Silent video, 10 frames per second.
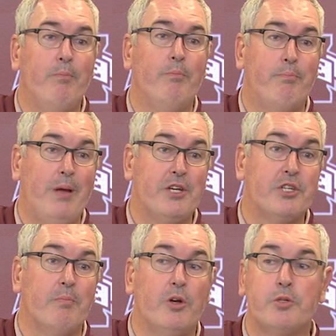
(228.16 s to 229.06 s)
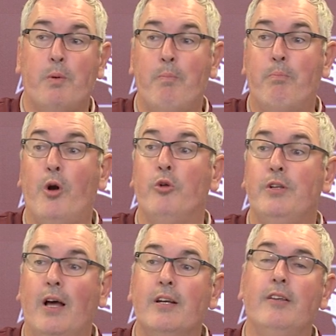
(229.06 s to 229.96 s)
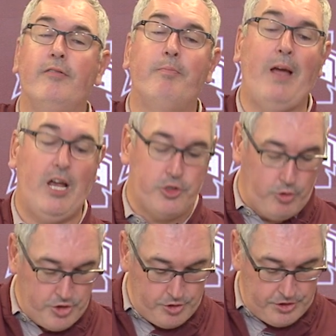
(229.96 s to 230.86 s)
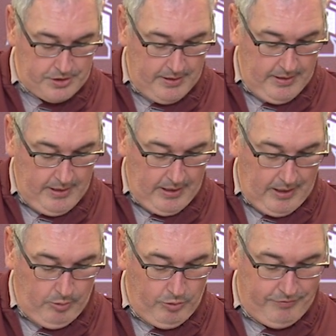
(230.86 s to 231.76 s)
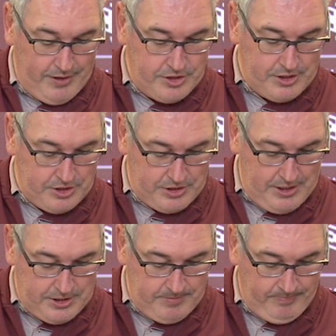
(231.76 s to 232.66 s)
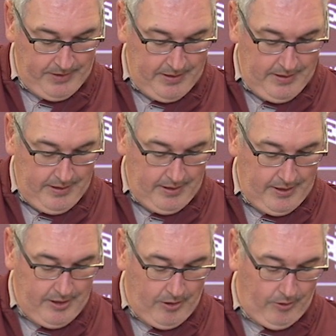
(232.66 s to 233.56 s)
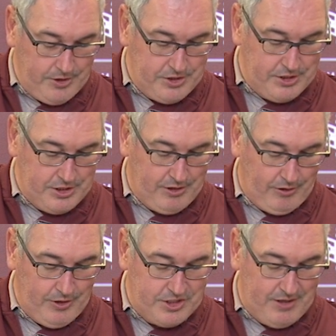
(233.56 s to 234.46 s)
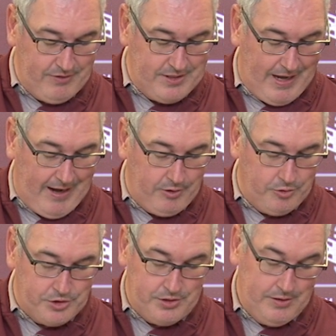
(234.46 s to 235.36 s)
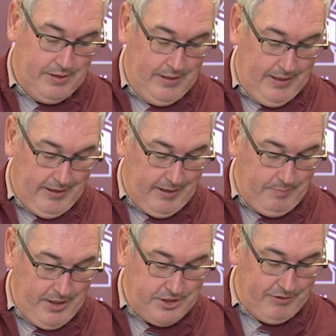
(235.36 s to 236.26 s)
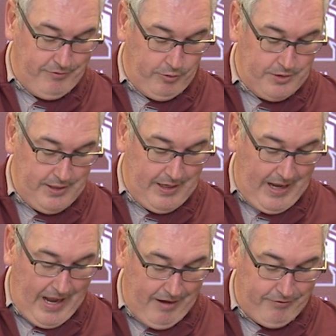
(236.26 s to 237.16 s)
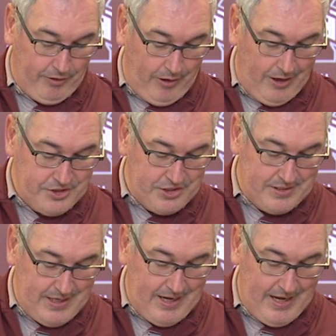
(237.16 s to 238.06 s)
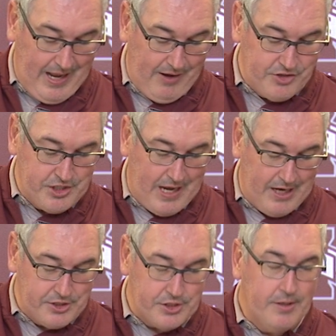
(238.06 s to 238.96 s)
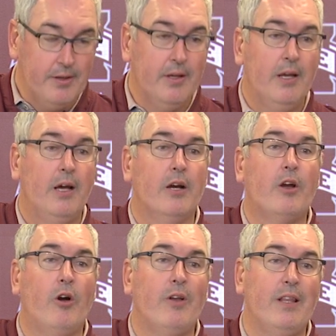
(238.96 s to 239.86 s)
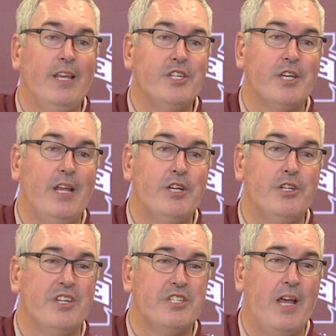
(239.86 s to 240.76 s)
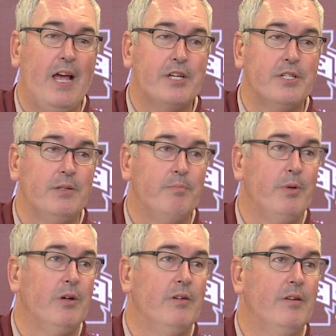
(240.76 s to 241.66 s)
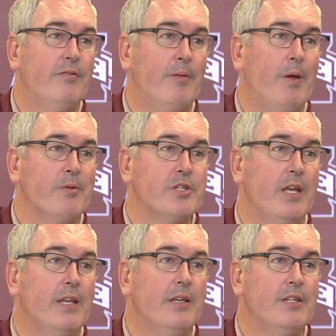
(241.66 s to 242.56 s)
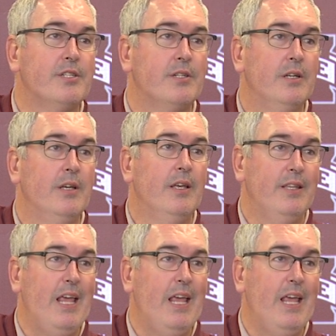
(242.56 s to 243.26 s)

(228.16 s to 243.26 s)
best and most productive pass rushers uh, we'll face this season. Uh, he currently sits at 37 tackles, an amazing 14 and a half for loss, and 10 and a half sacks. Uh, currently leads the nation in sacks, and Bill, if I'm not mistaken, is the